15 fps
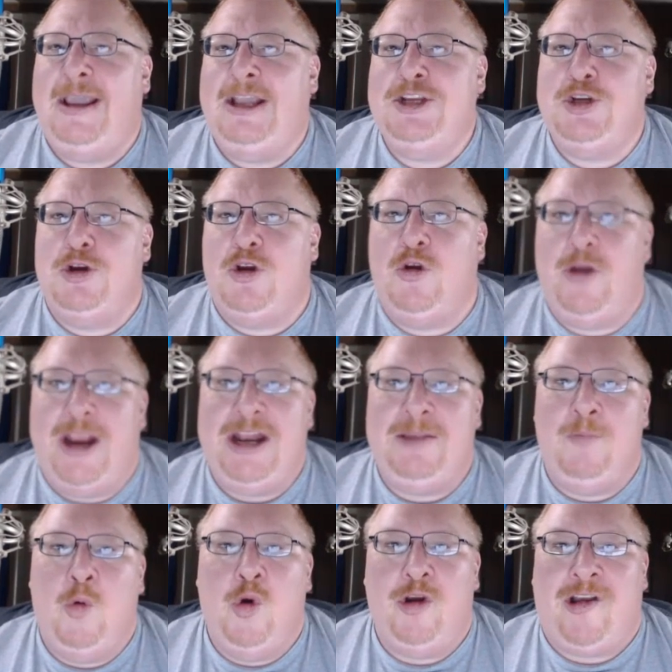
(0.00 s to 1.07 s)
as you're
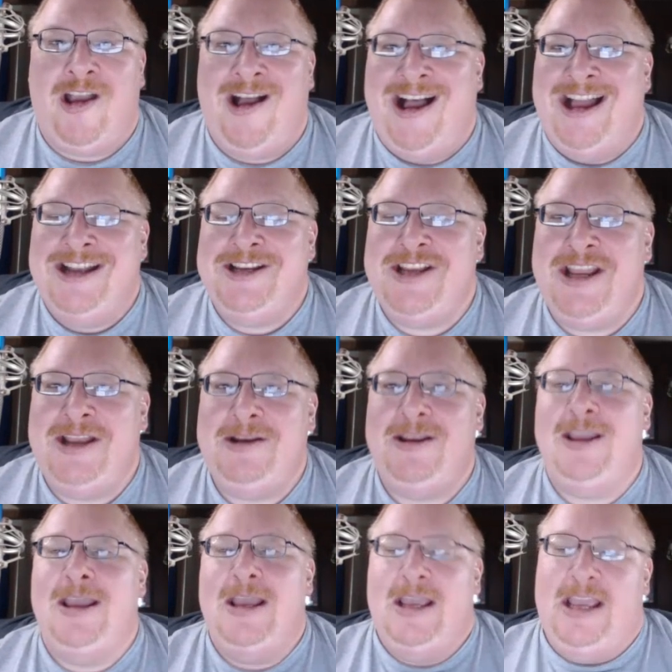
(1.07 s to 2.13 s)
creating more
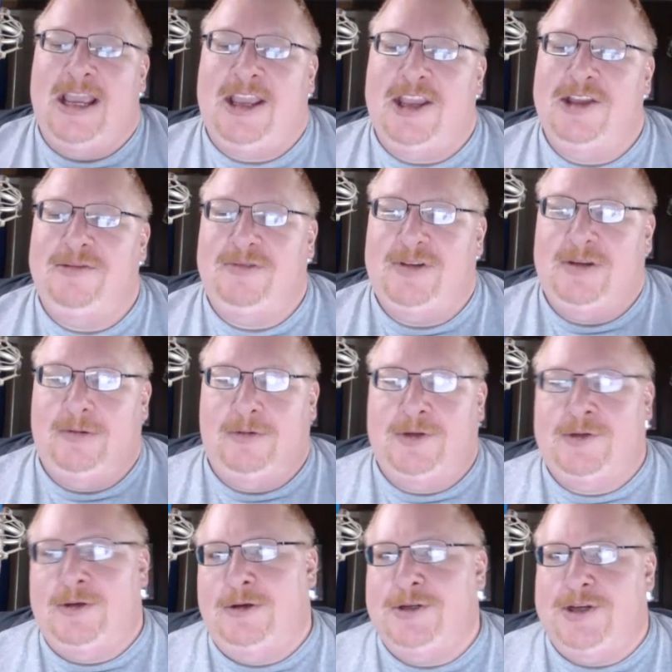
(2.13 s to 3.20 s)
content, it gives
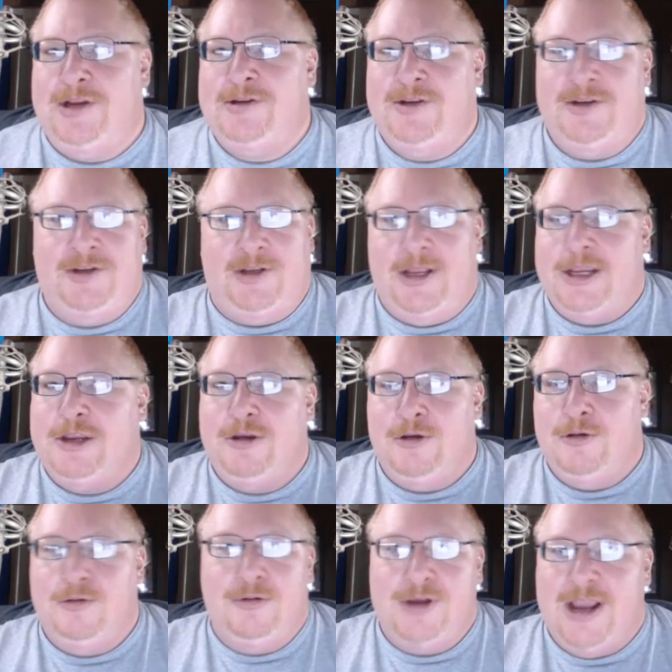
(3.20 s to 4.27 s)
search engines like
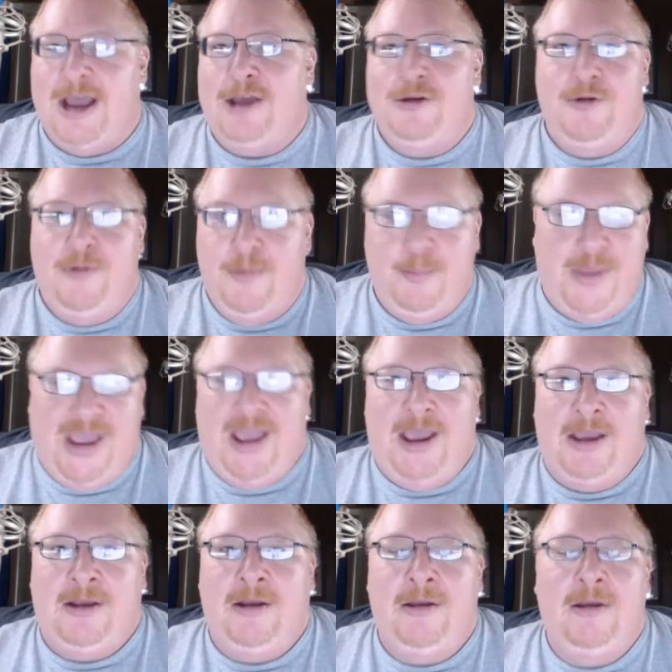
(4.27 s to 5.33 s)
Google, Yahoo, and
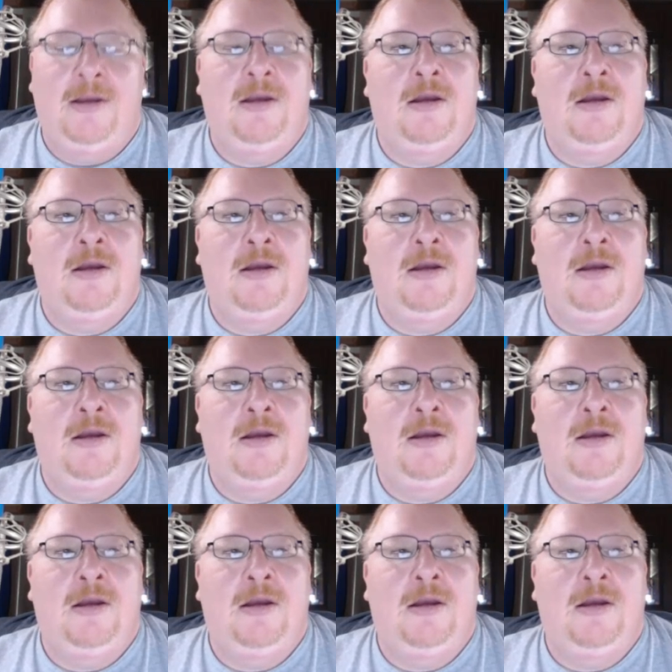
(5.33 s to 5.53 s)
Bing